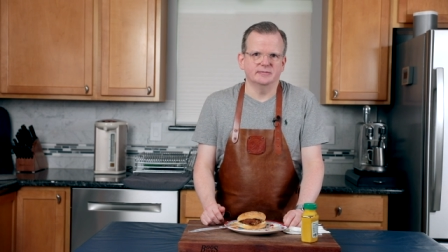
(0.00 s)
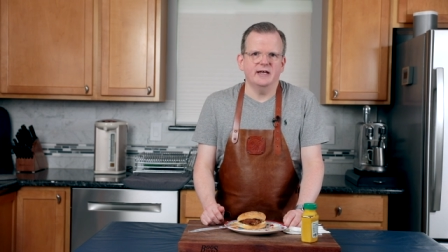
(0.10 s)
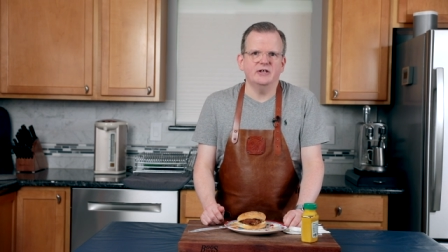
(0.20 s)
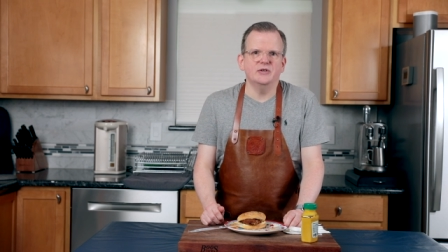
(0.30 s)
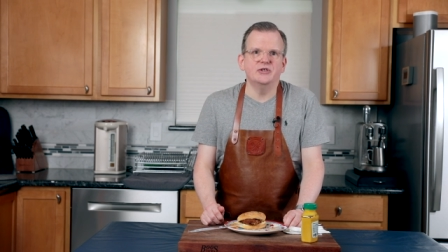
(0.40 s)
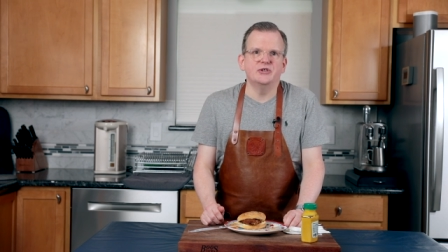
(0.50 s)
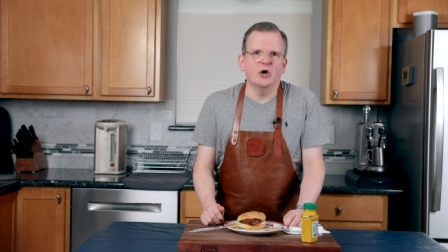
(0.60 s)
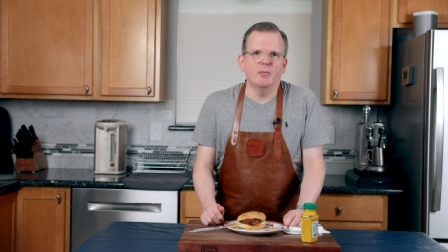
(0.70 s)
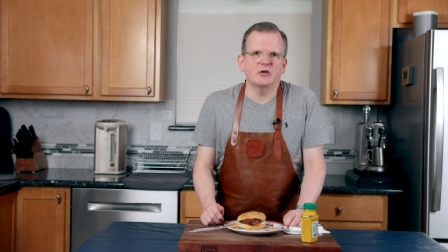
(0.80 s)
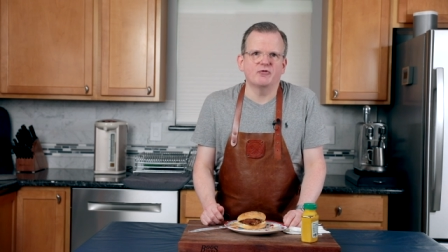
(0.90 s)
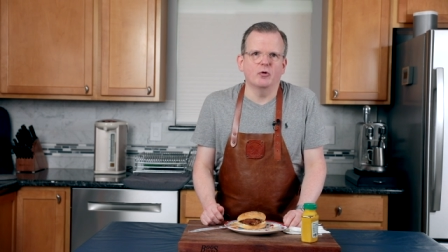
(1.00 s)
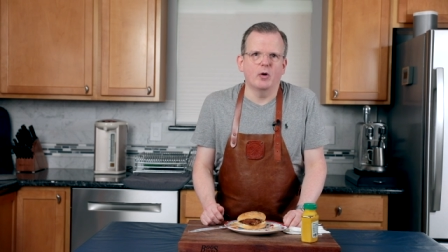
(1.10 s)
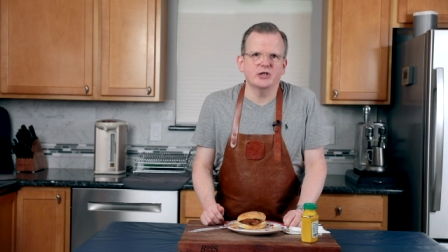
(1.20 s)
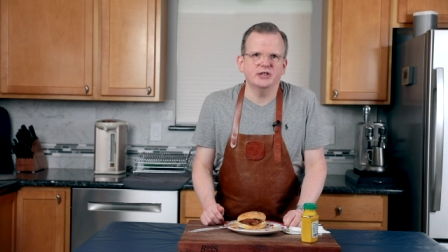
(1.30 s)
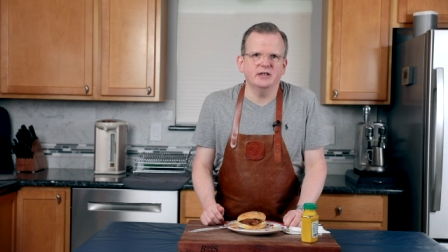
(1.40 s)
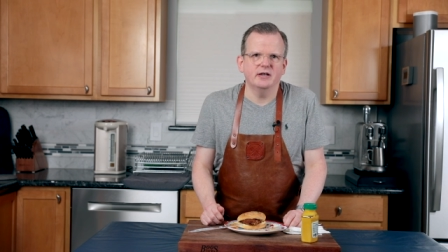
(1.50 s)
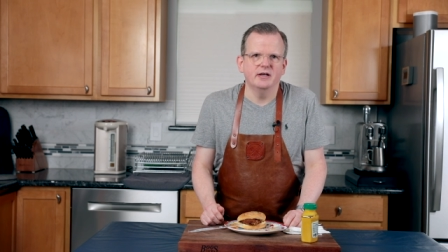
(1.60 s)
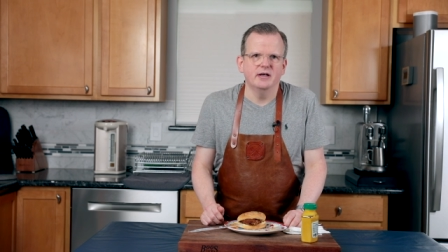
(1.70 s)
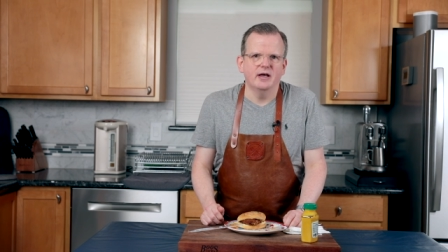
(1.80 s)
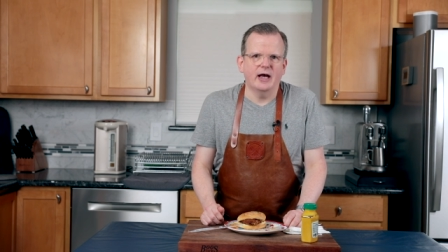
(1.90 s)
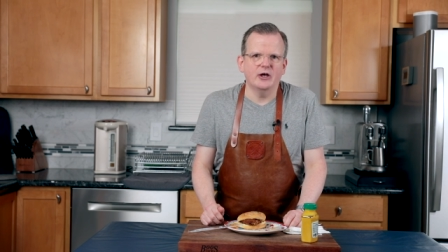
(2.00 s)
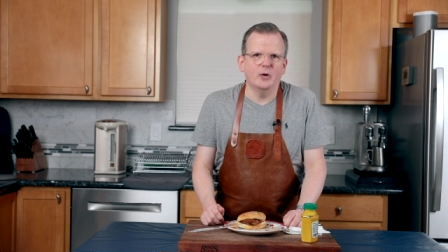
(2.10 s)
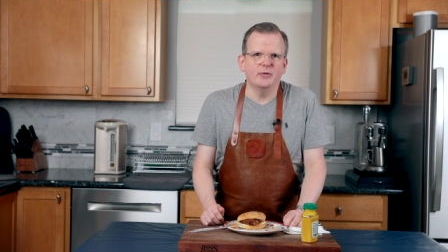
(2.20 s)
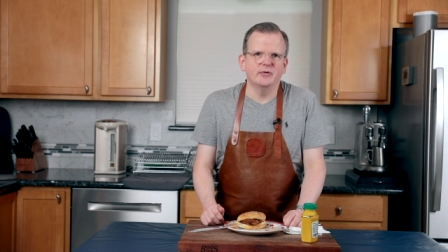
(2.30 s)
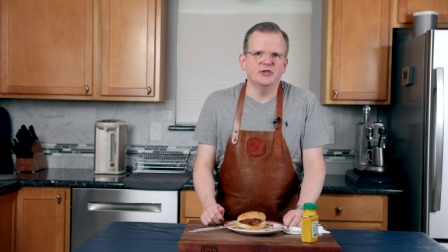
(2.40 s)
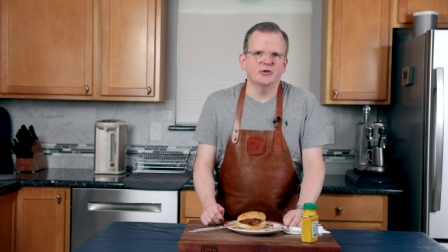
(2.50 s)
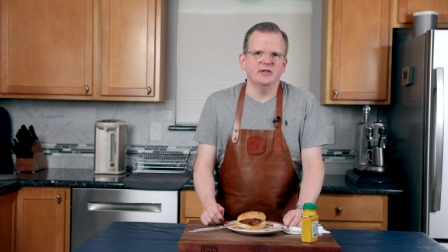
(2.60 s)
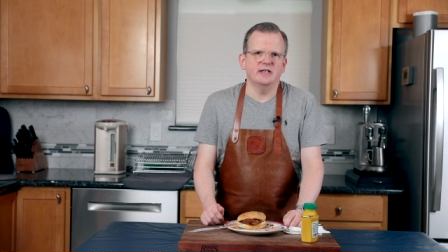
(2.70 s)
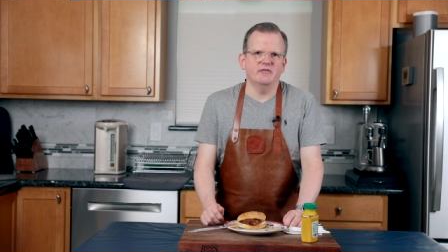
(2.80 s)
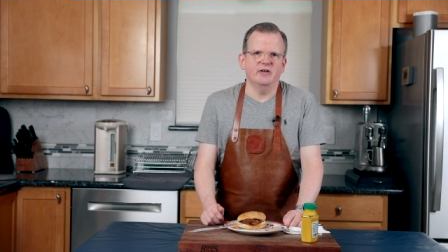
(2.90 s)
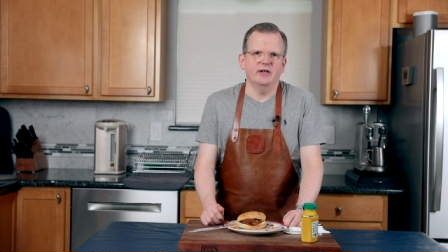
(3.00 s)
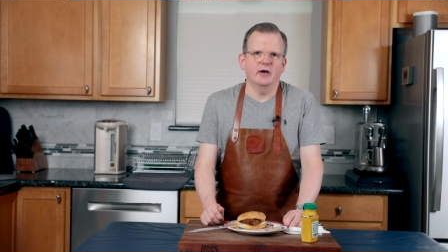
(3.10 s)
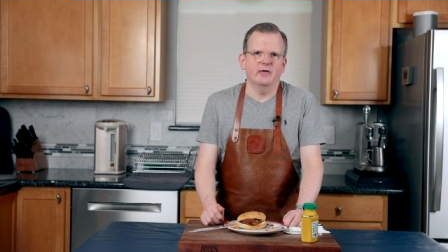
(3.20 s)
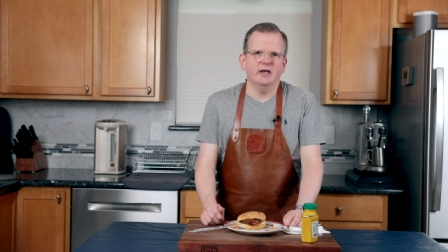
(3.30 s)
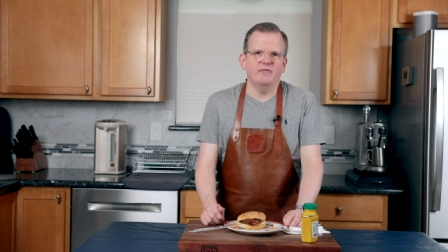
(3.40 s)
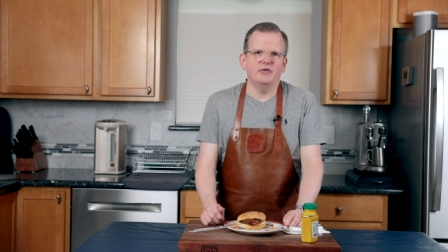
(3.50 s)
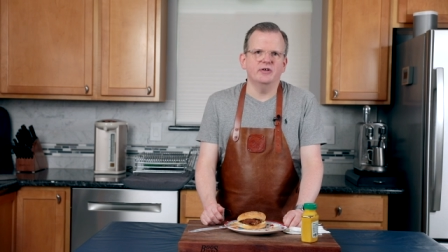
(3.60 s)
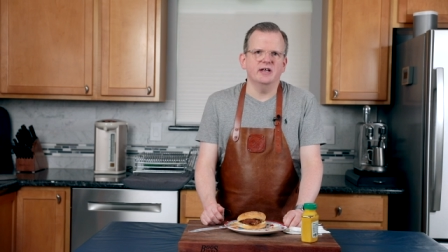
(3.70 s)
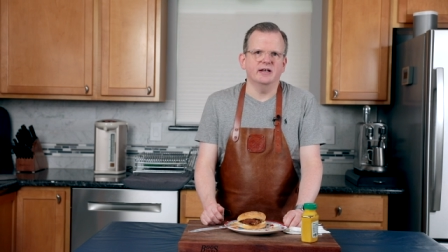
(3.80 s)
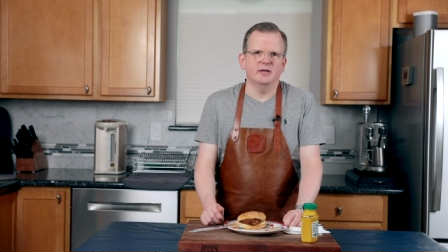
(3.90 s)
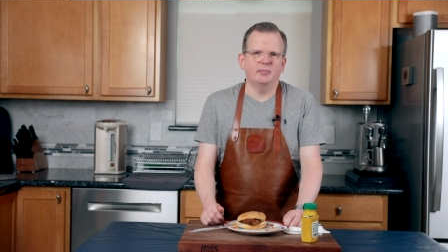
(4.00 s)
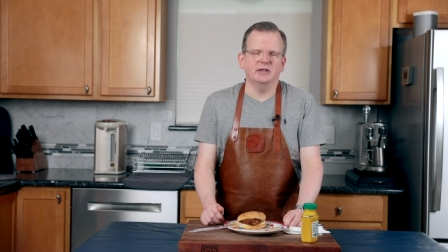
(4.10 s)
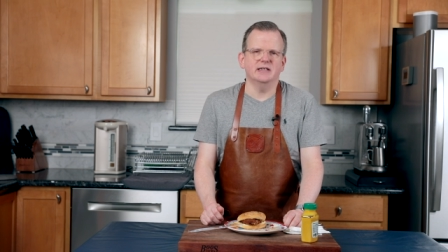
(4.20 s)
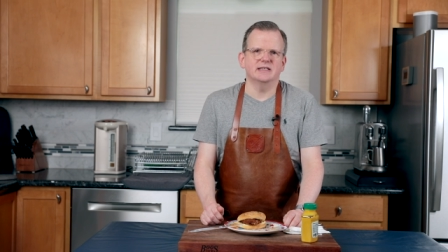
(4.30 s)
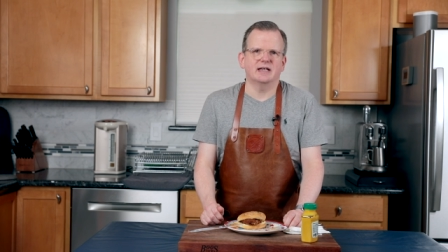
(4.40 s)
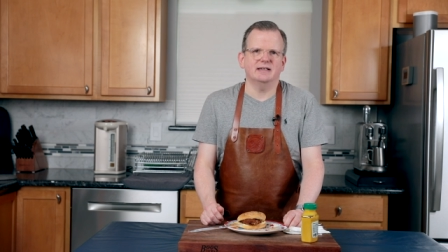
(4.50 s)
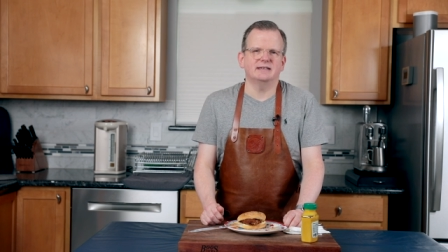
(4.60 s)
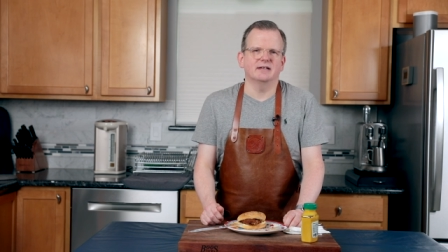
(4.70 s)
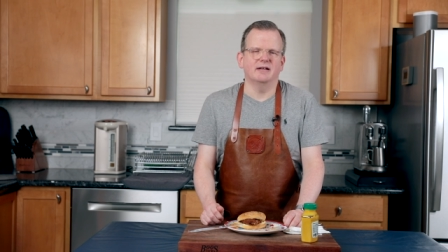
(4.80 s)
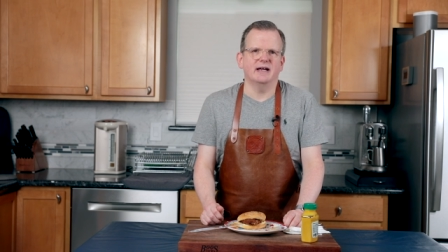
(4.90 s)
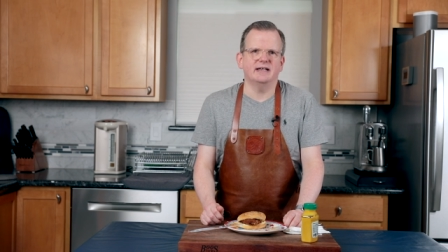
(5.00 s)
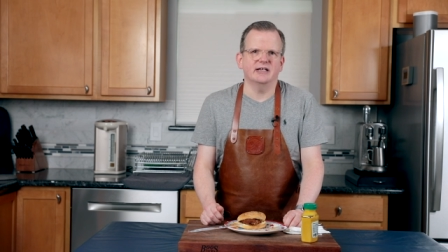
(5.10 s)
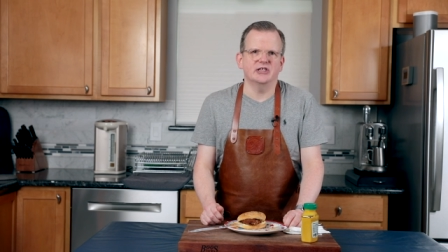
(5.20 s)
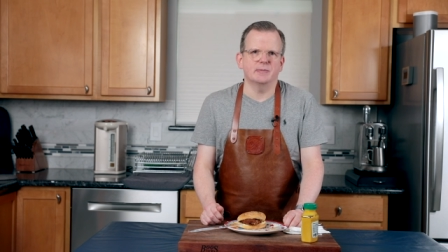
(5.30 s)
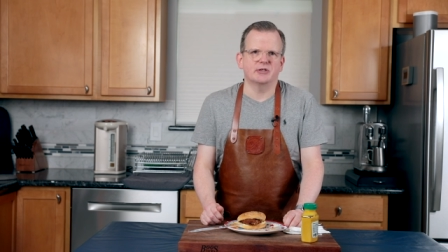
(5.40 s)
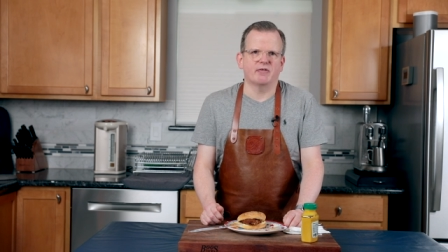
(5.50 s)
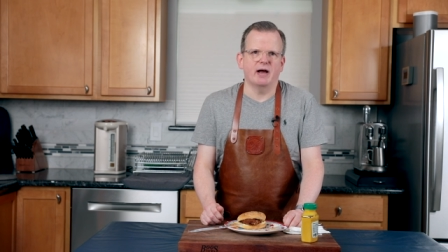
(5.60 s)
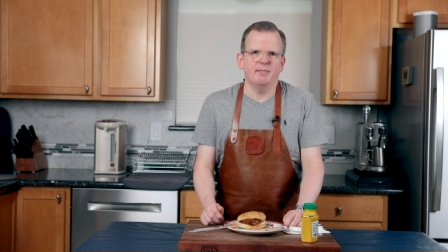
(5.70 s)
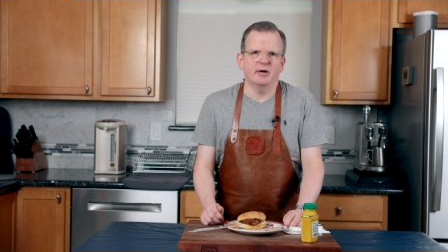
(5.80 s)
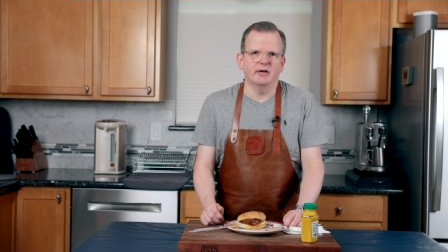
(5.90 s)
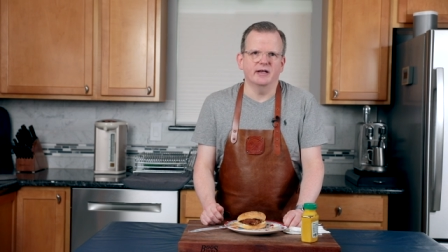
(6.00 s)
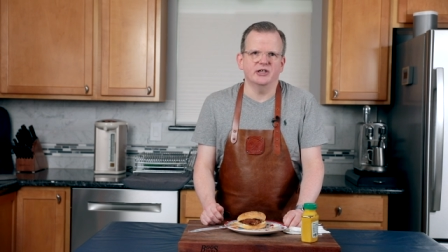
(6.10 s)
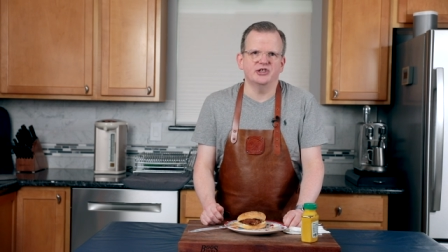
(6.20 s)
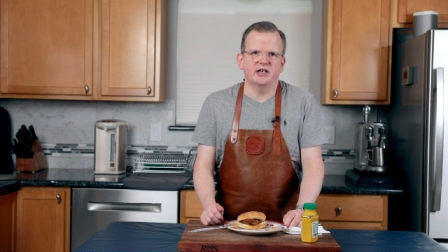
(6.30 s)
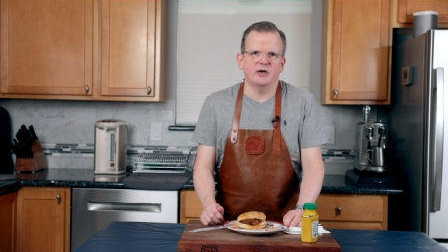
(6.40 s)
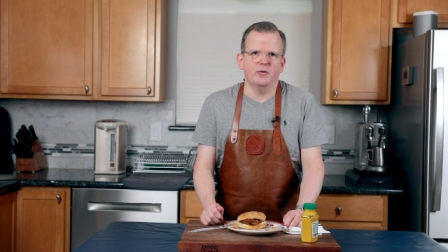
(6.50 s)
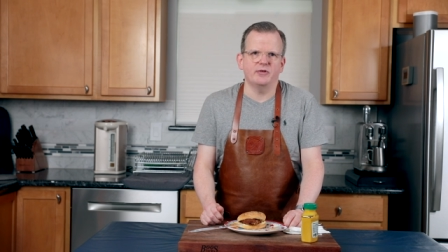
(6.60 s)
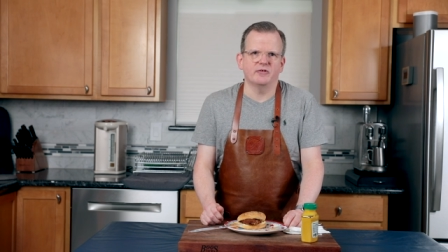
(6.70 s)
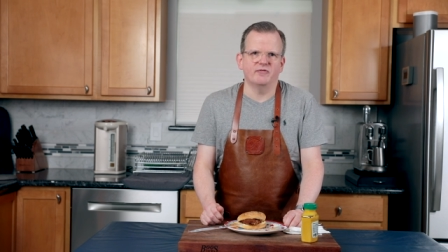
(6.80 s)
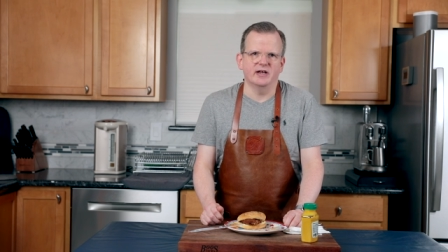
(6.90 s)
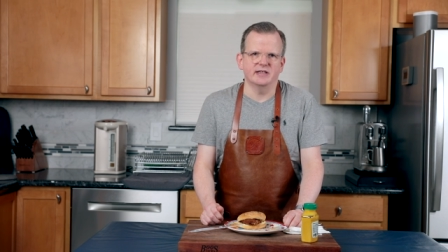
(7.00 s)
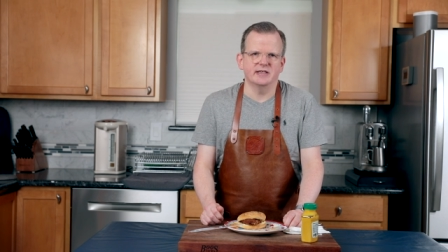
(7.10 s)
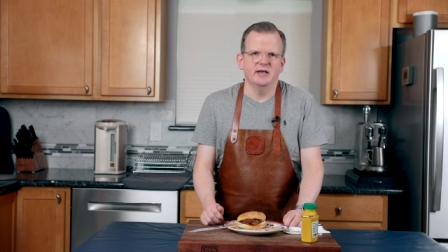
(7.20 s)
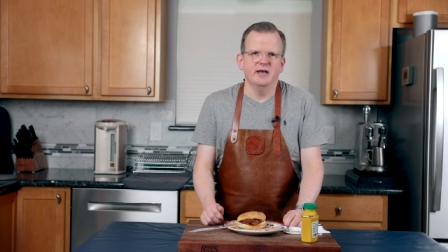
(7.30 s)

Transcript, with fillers: Thank you so much for watching. I hope you enjoyed this video. If you did, please click the like and subscribe button and share it with your friends.